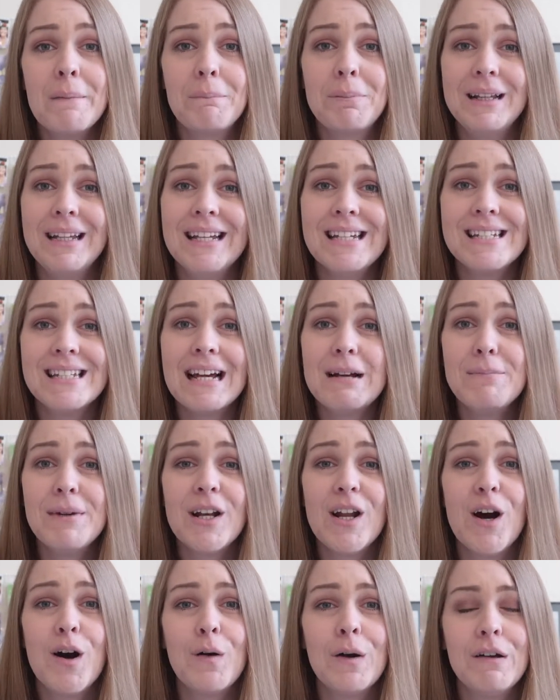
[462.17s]
Please let me
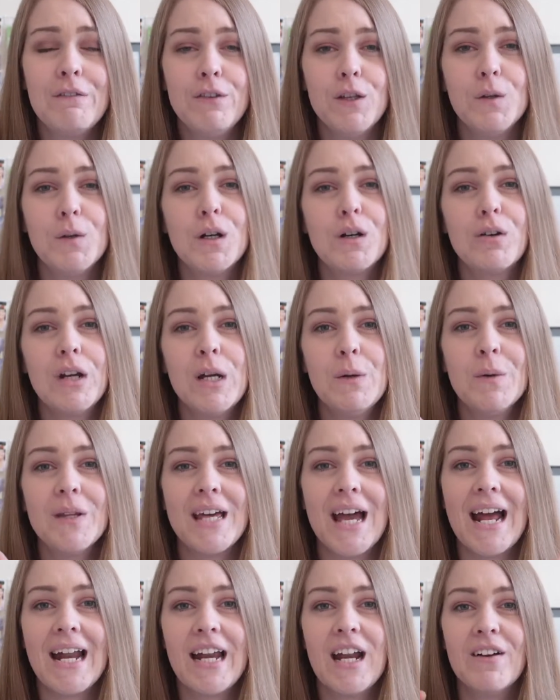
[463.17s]
know if you agree
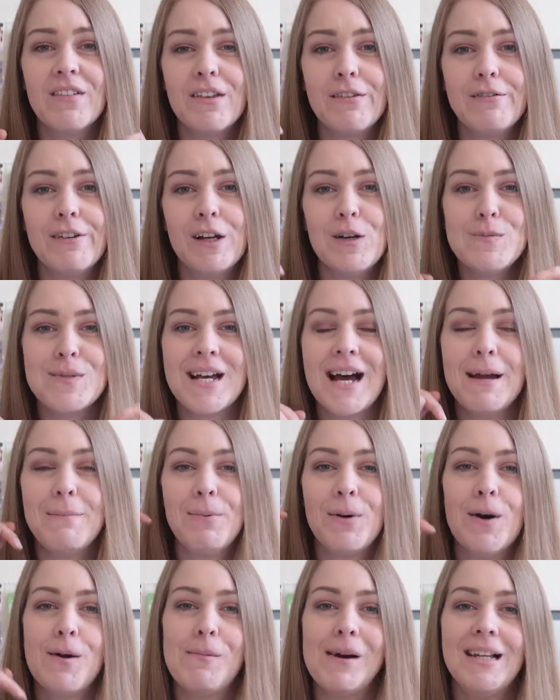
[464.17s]
with any of the films that I
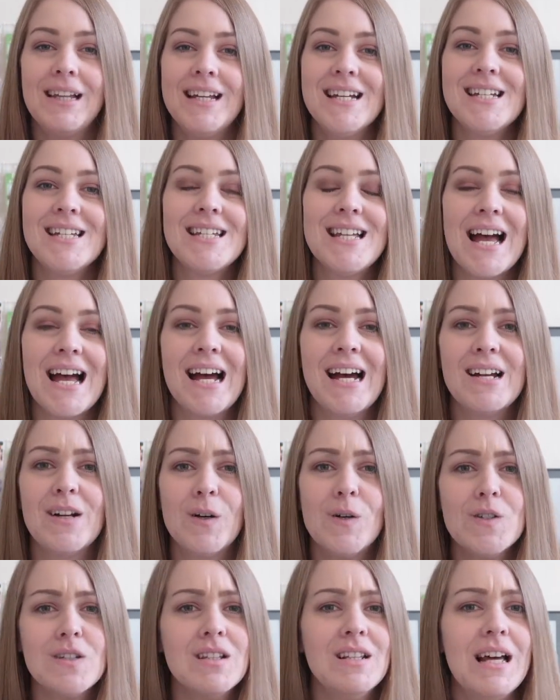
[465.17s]
put on my list and
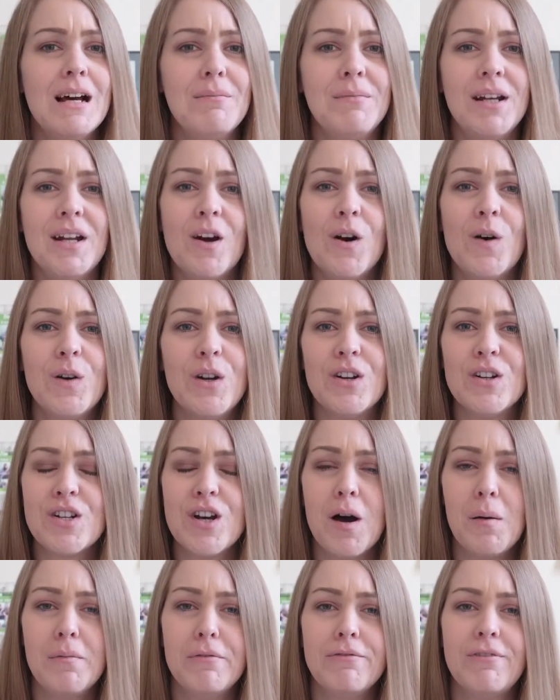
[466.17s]
also let me know your
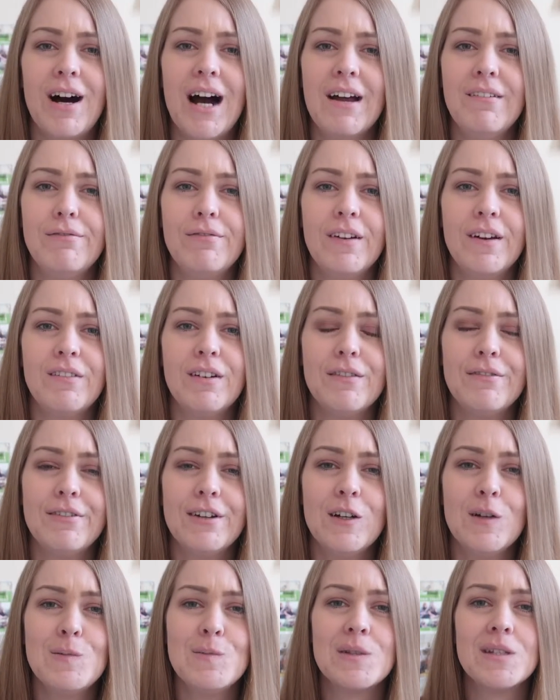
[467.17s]
top 5 favorite
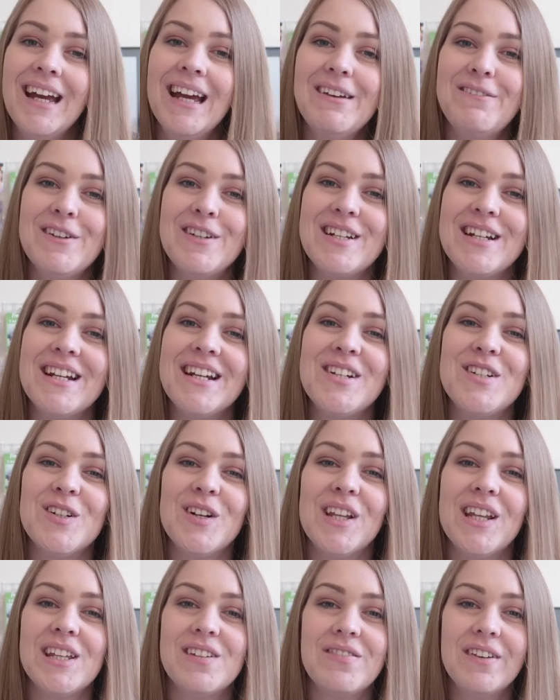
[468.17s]
films. If you did
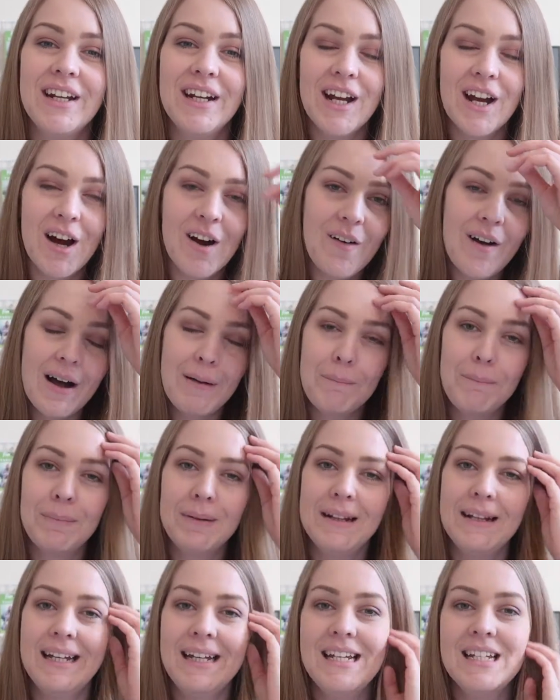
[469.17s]
enjoy this video,
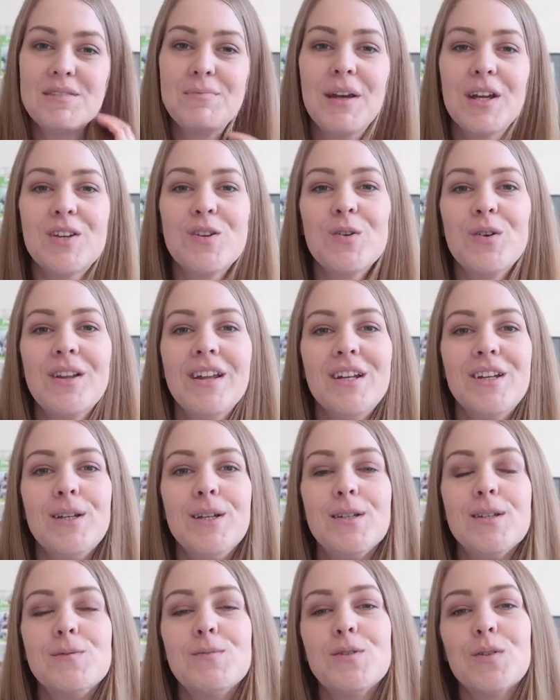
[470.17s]
please make sure that
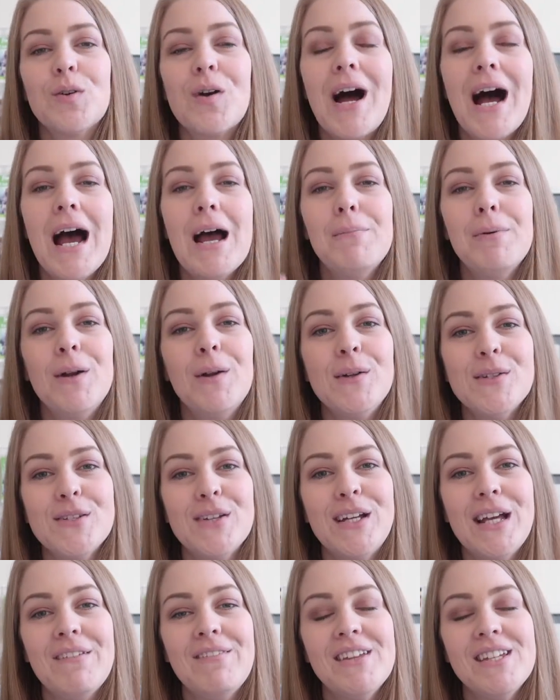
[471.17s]
you subscribe and
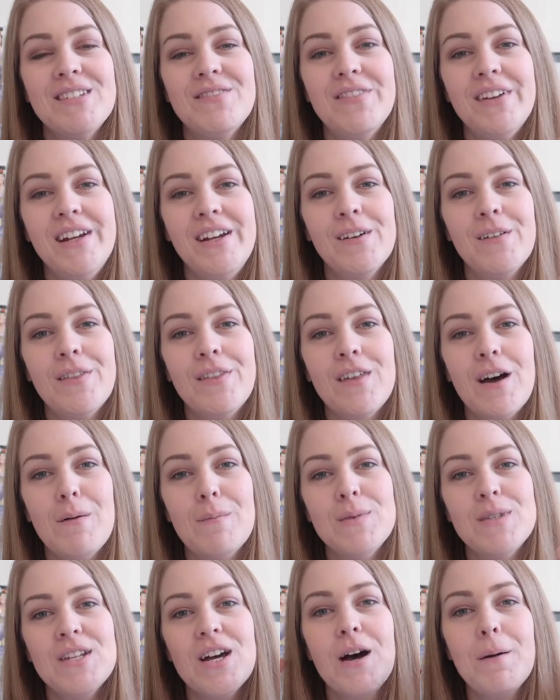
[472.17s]
also give this video a
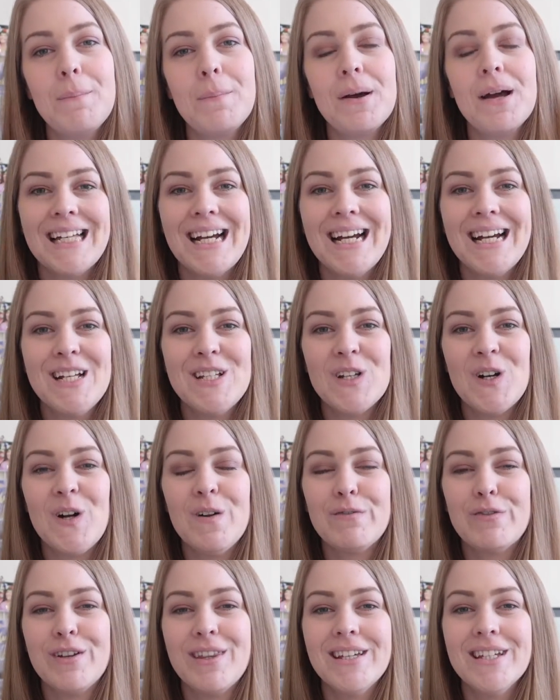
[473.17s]
thumbs up. That is
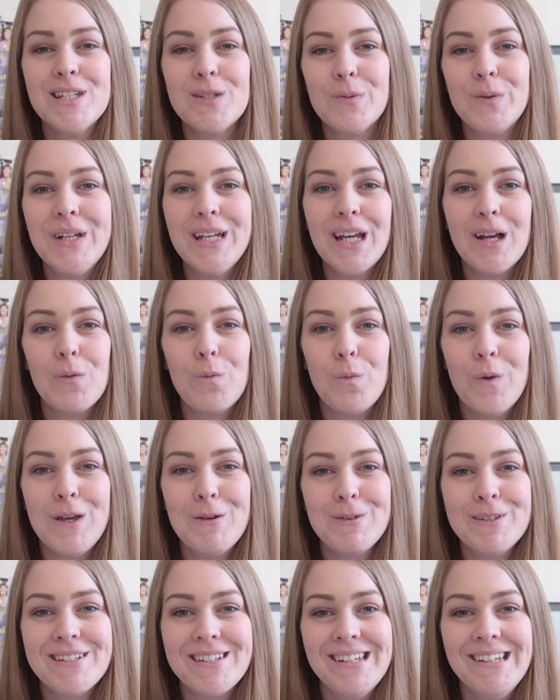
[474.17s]
all for this week.
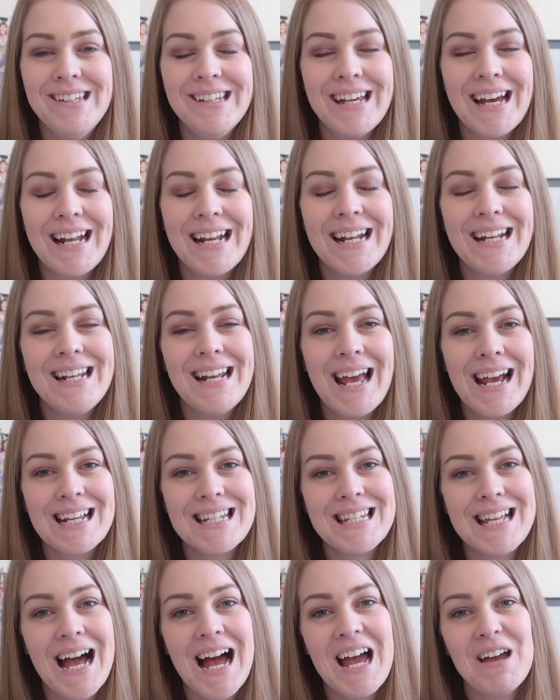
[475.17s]
We will see you again
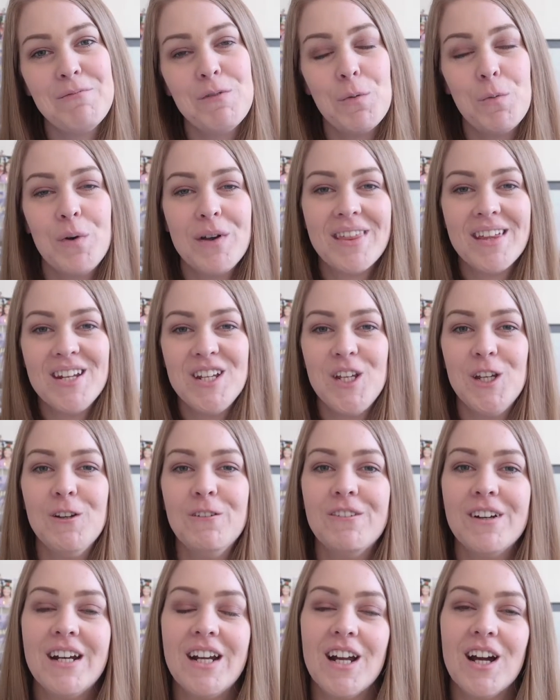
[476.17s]
next time with a
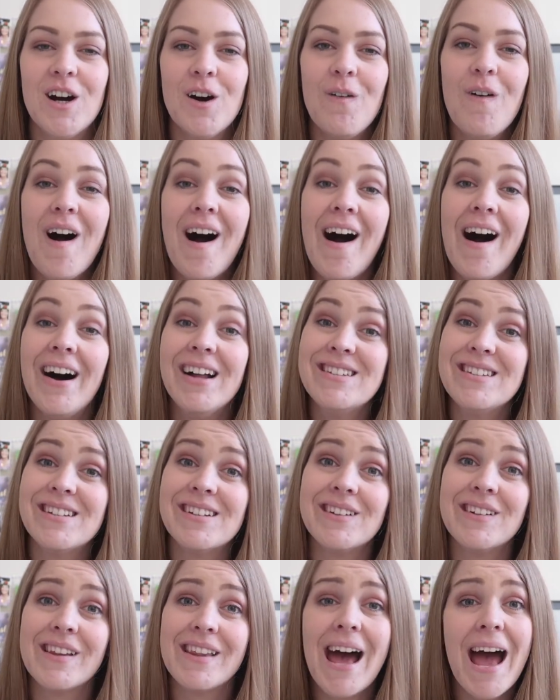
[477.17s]
new video.
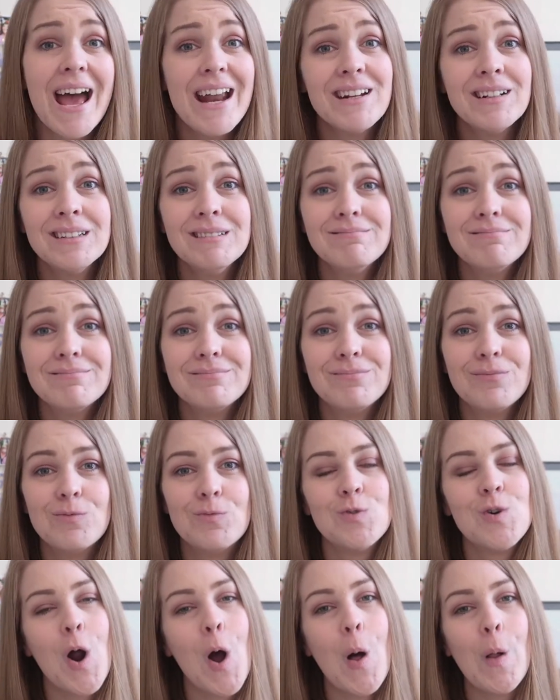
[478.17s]
Until then,
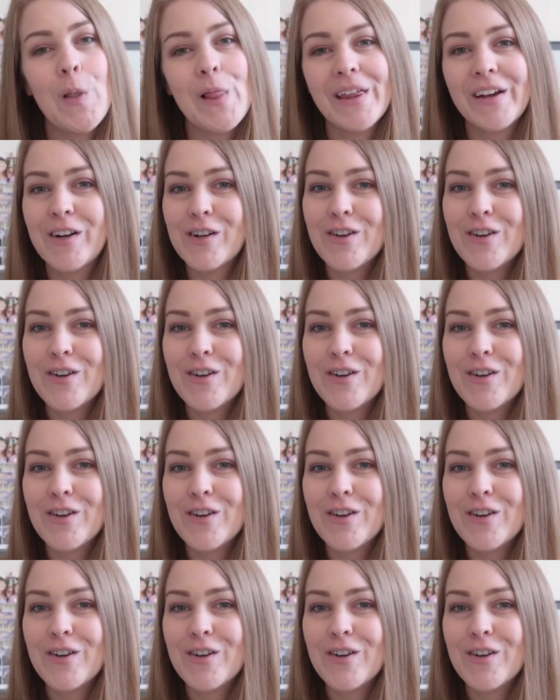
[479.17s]
roll the